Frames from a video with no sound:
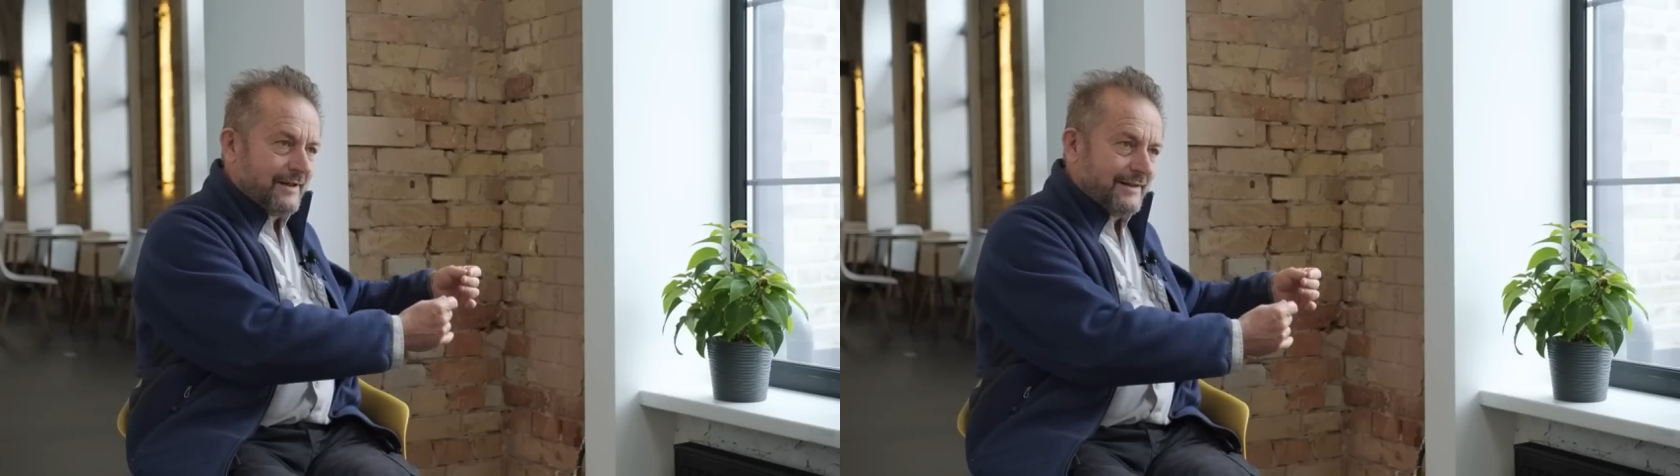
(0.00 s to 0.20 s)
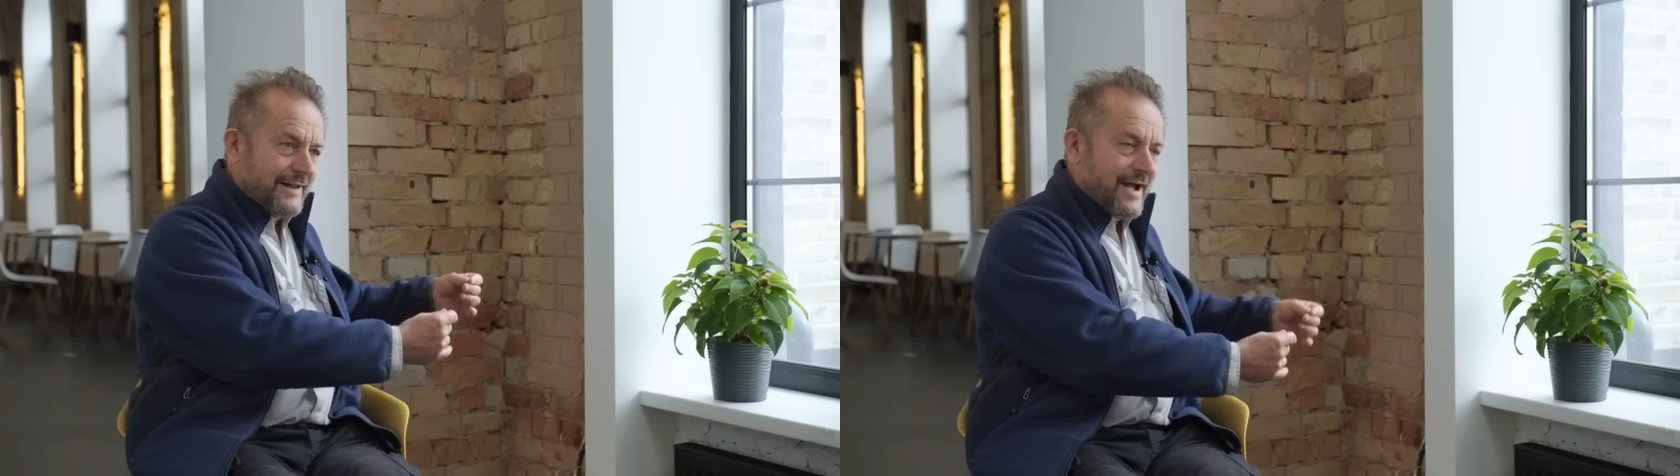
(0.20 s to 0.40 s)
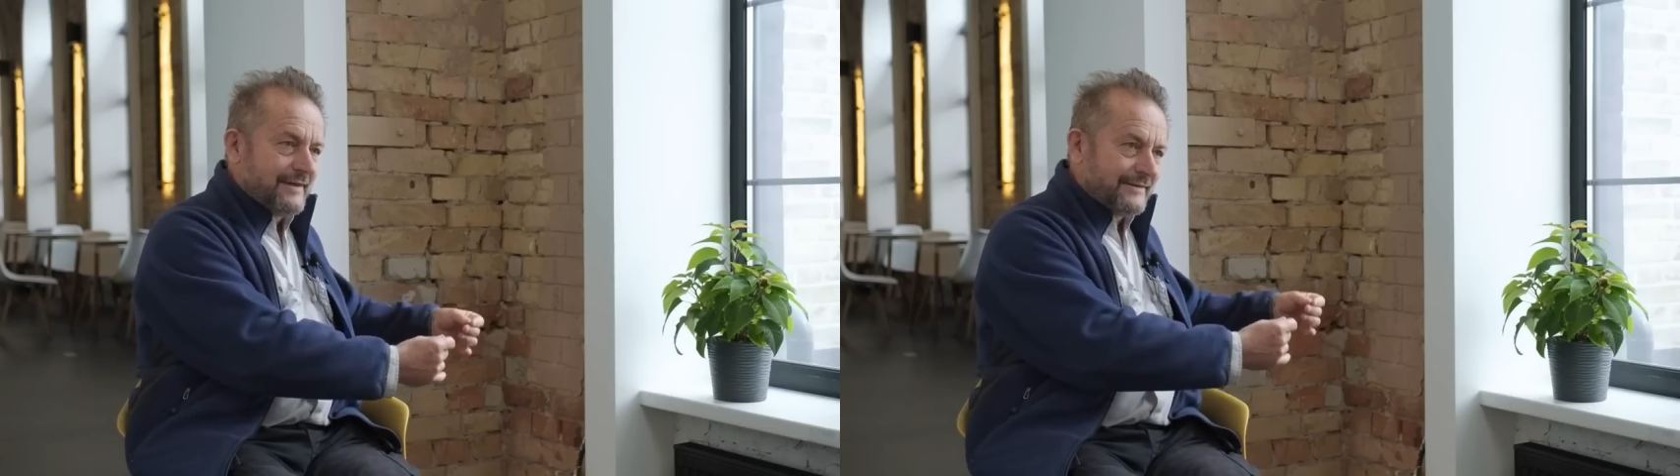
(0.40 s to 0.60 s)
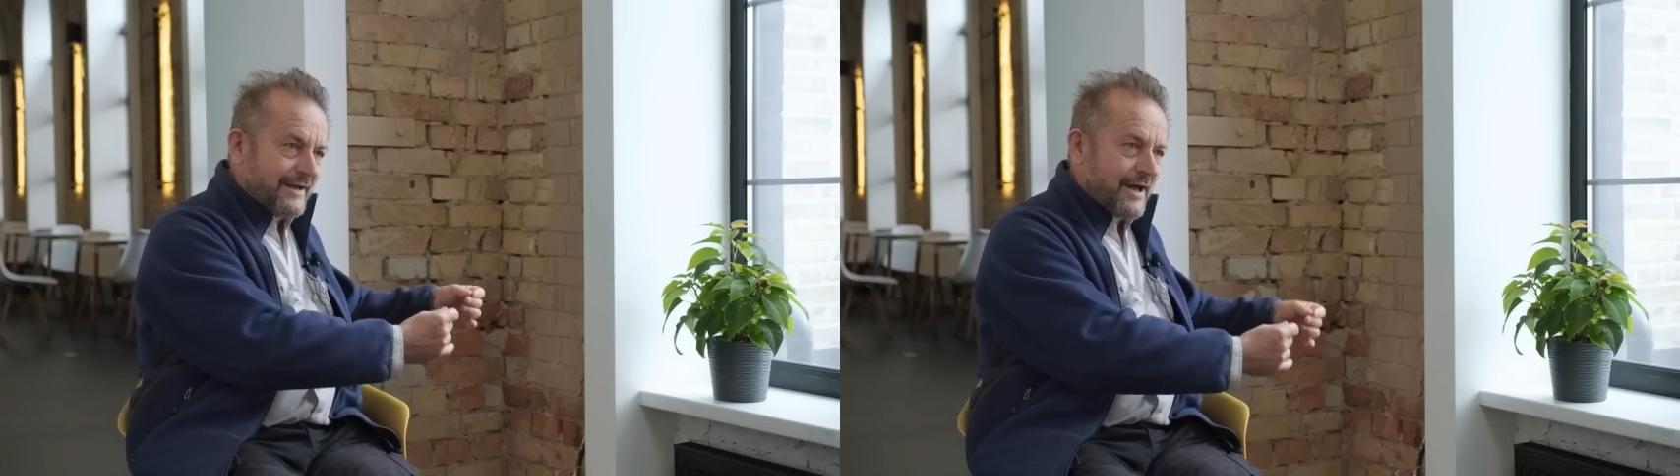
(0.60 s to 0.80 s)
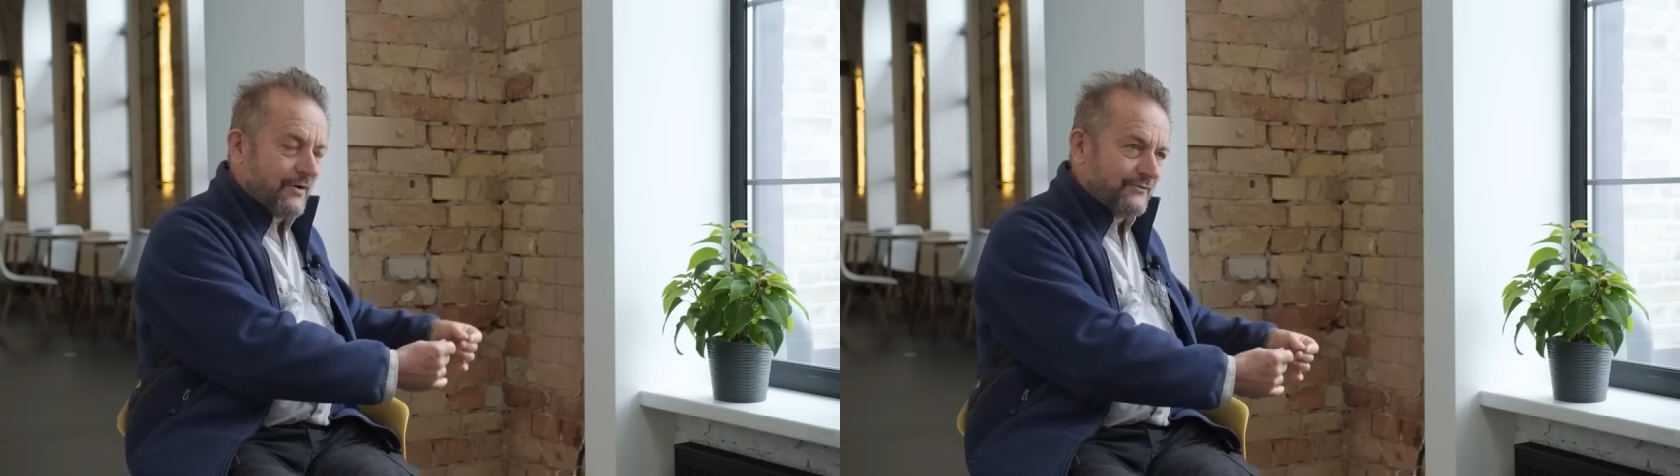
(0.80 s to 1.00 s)
nice
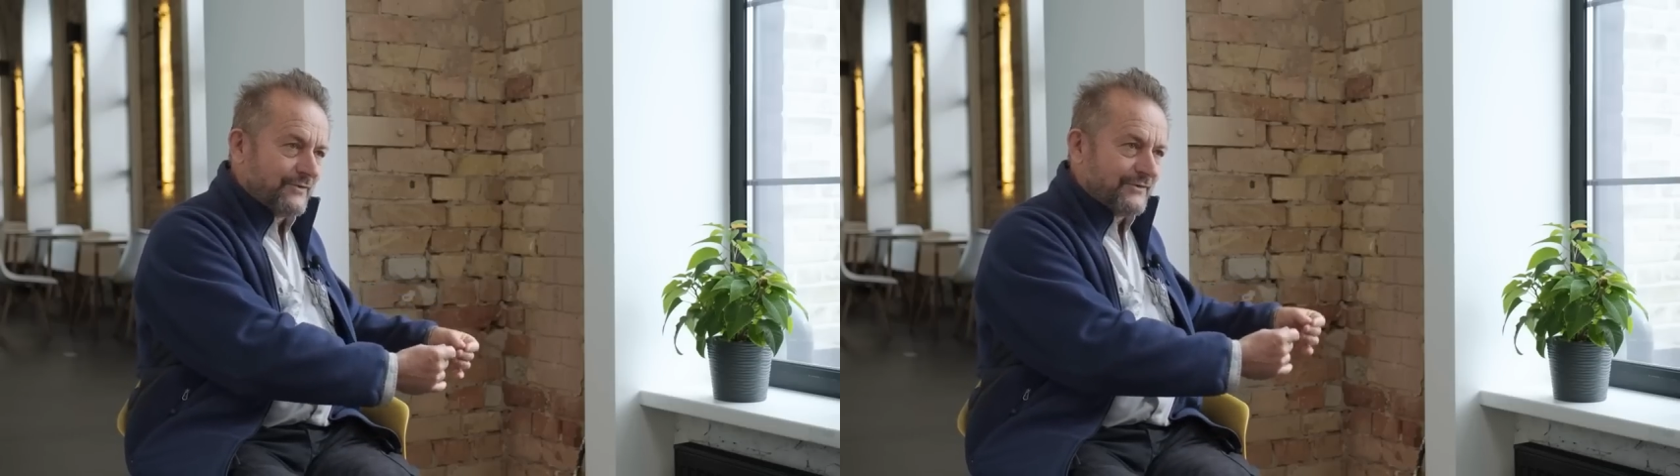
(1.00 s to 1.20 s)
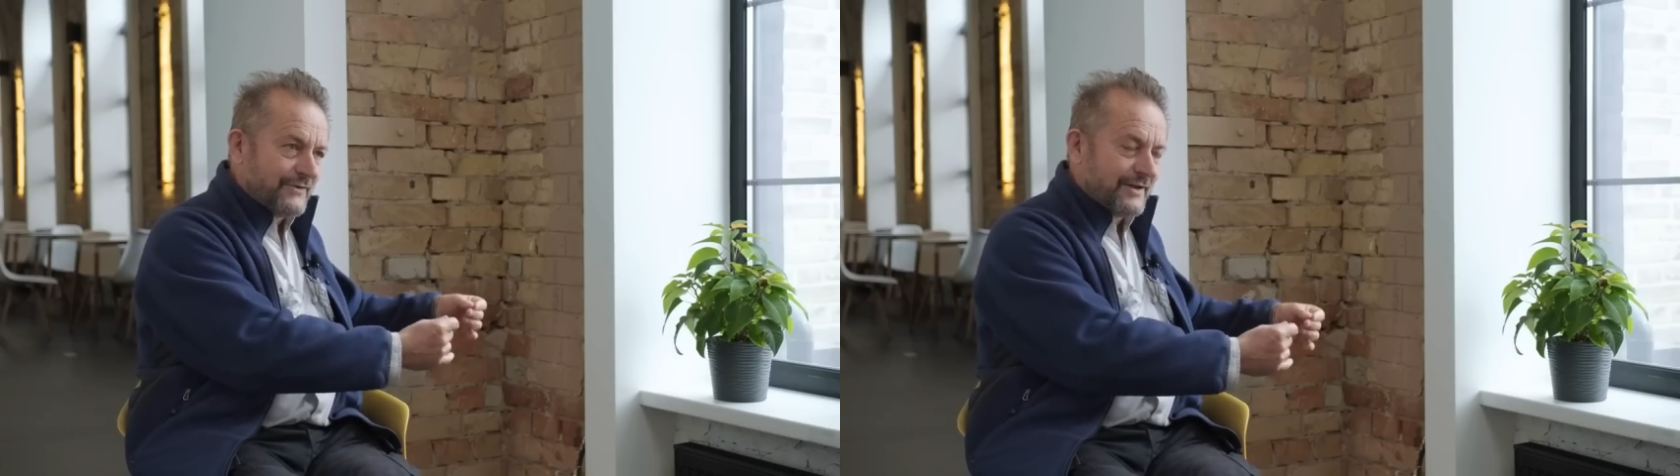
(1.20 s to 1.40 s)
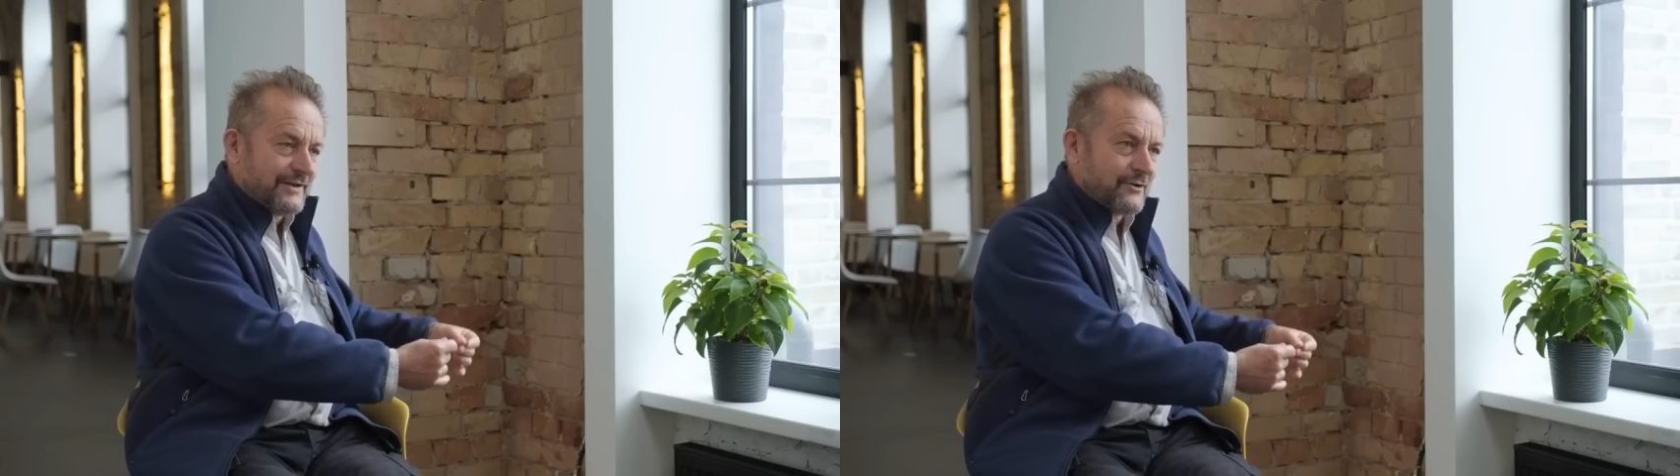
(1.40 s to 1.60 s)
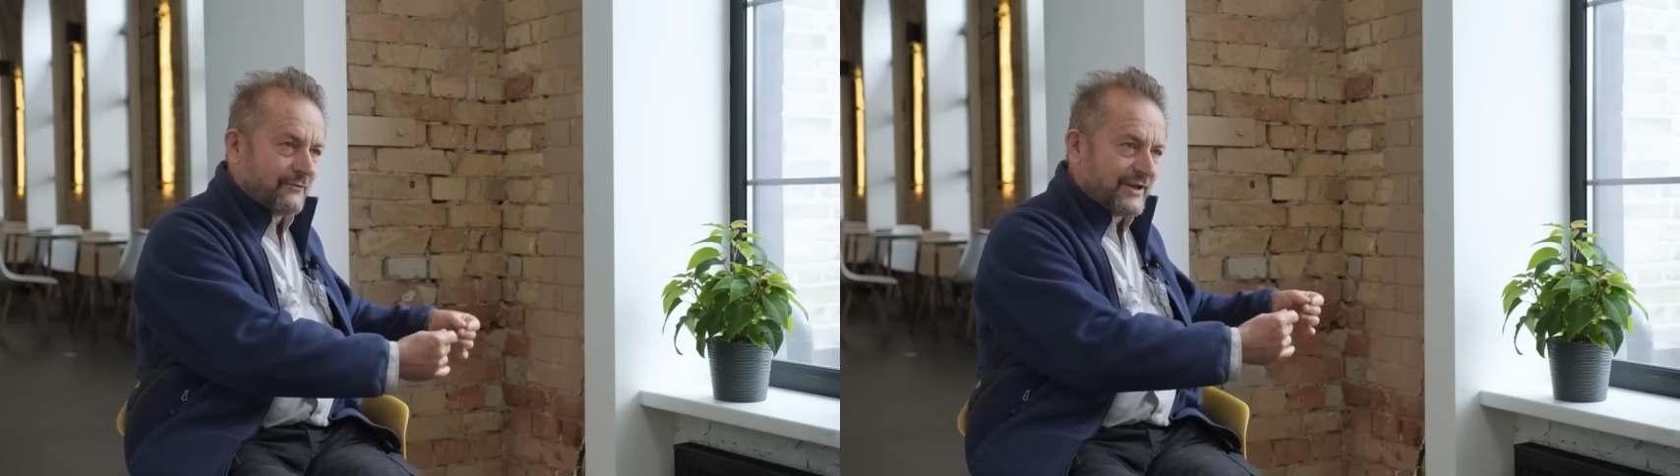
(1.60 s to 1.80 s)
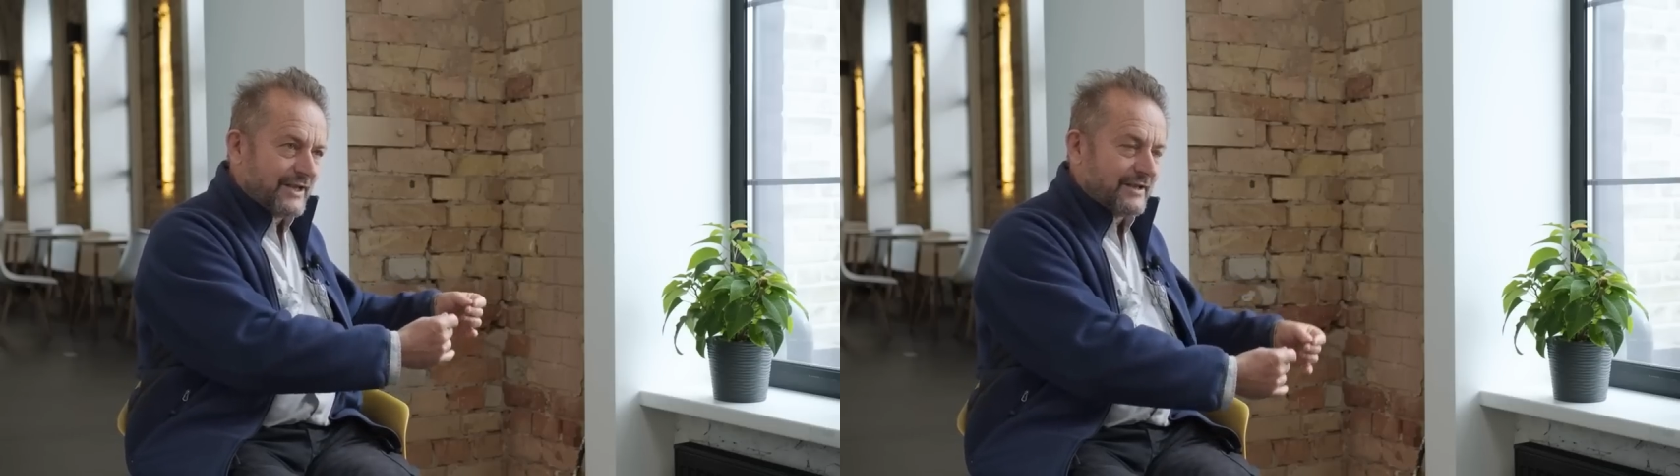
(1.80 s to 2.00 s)
house in the center
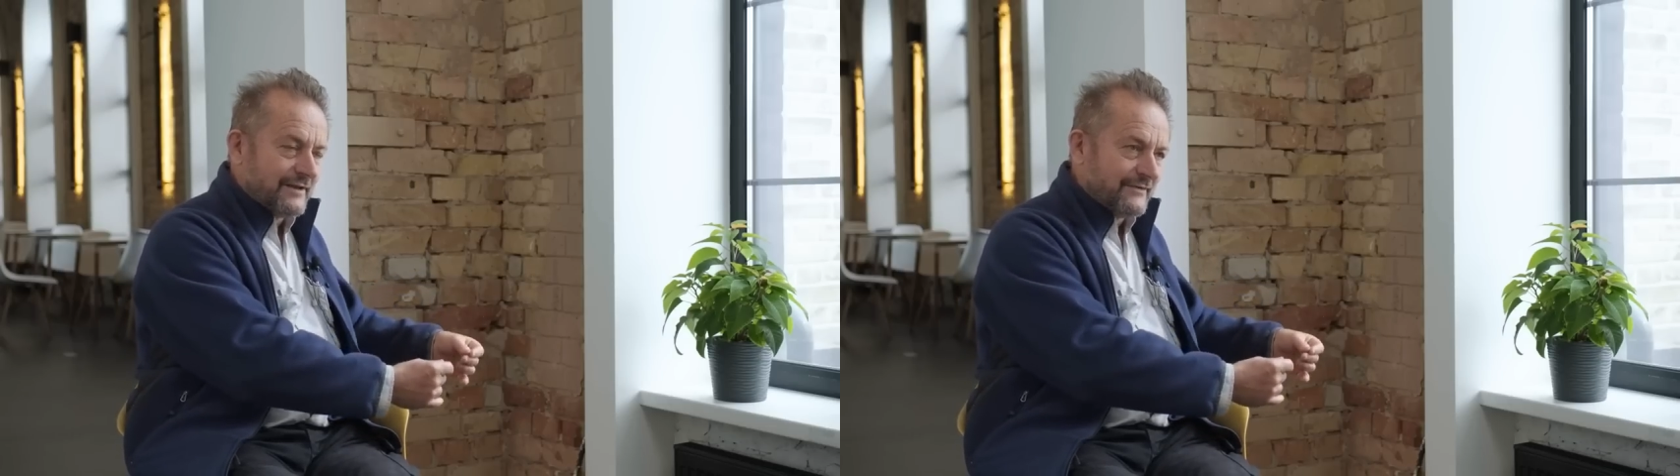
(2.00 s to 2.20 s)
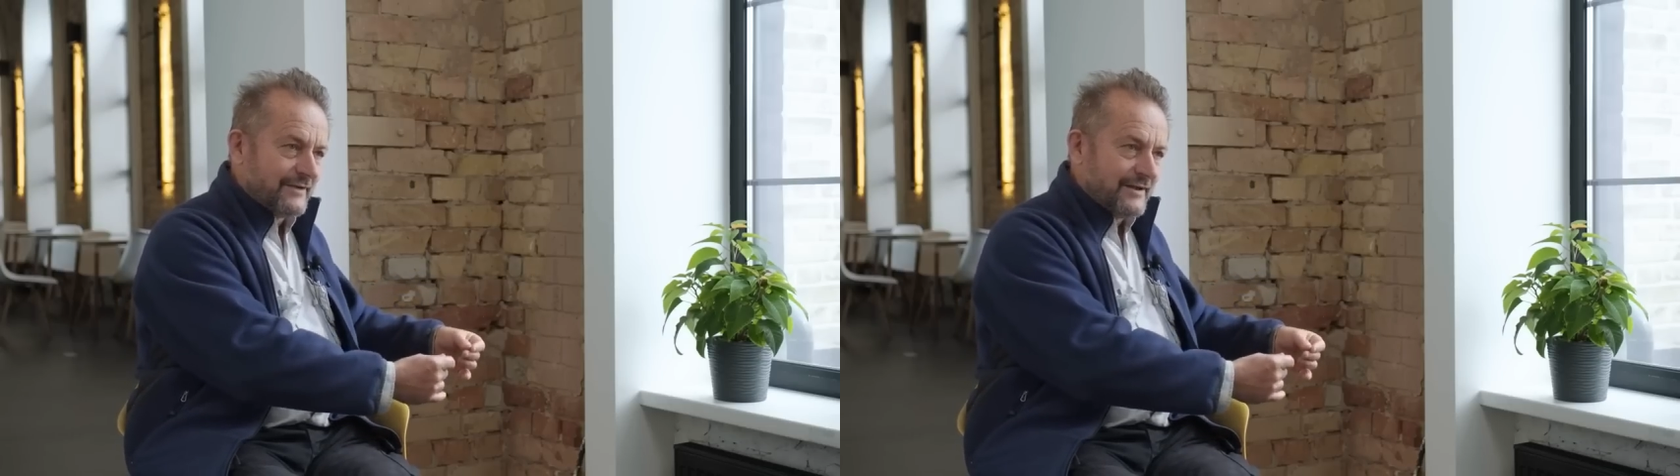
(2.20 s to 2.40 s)
of Kiev,